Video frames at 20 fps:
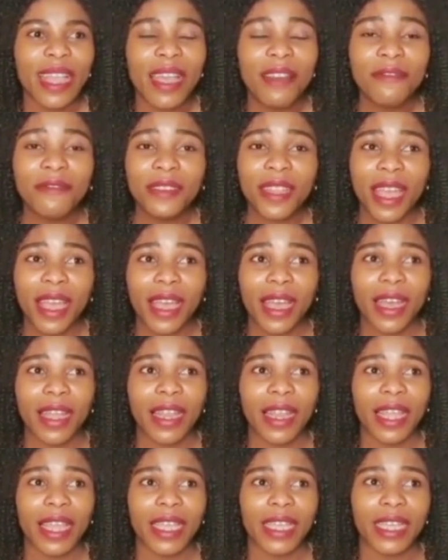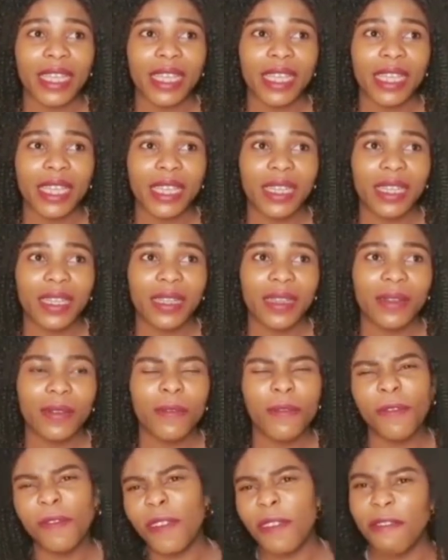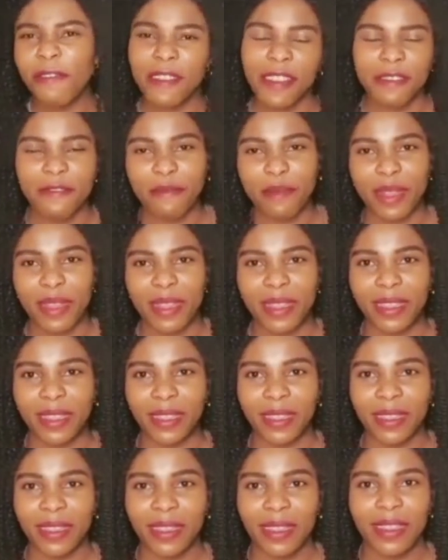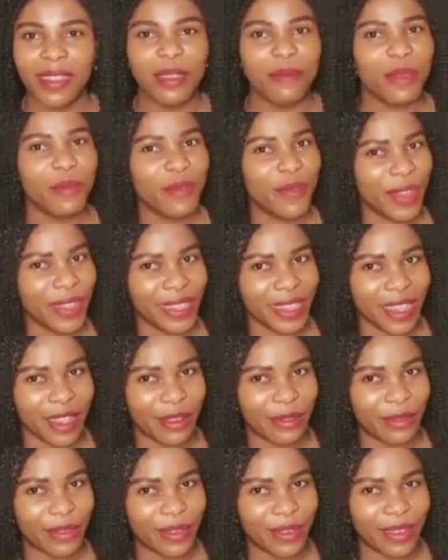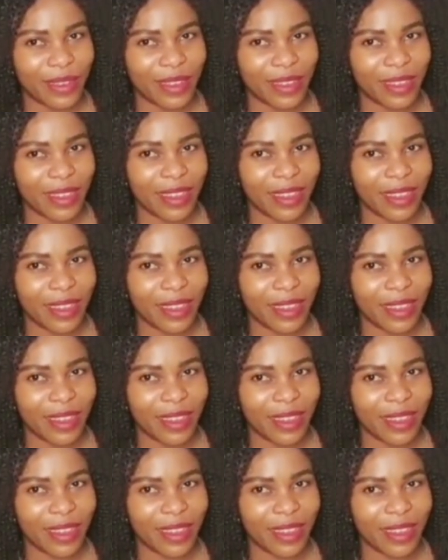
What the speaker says: after like 4-5 minutes, the baby was out.